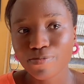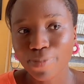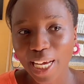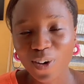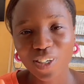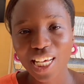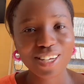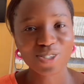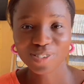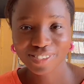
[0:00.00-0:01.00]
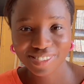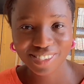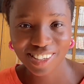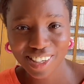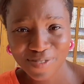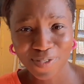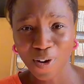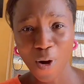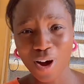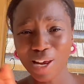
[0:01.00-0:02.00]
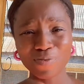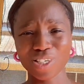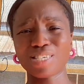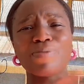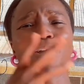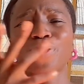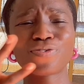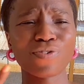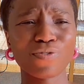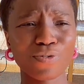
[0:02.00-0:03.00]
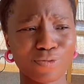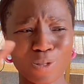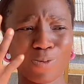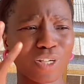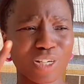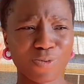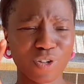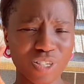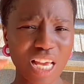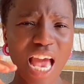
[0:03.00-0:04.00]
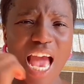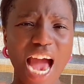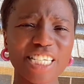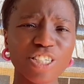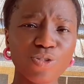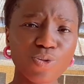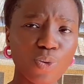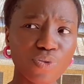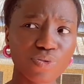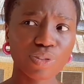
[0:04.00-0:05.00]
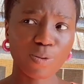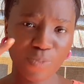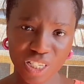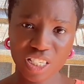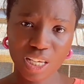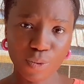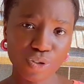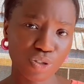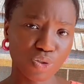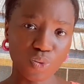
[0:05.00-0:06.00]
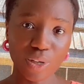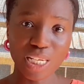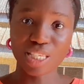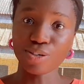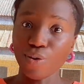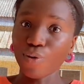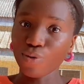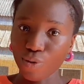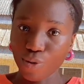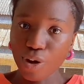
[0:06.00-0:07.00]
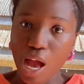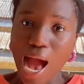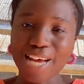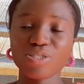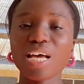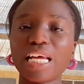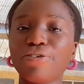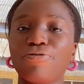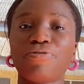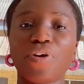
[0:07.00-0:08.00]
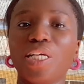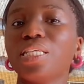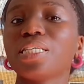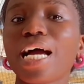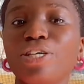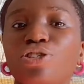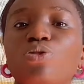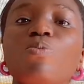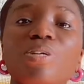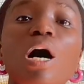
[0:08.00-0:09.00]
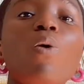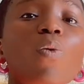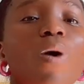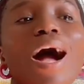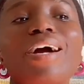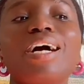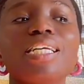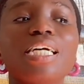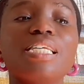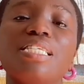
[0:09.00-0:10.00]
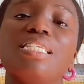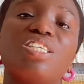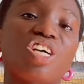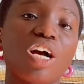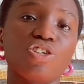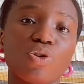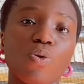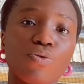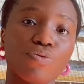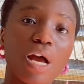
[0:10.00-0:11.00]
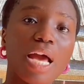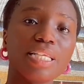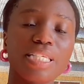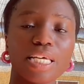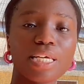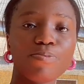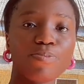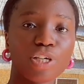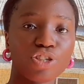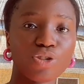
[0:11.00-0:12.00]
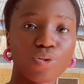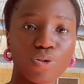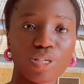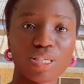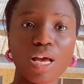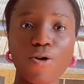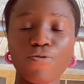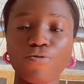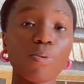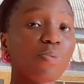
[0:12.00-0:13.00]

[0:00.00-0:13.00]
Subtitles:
by connection, or let me just say by God's favor, to be honest, because I didn't know the person that was doing it gone gone. I just had a friend, and she told me that, oh, a guardian is in charge of taking pictures for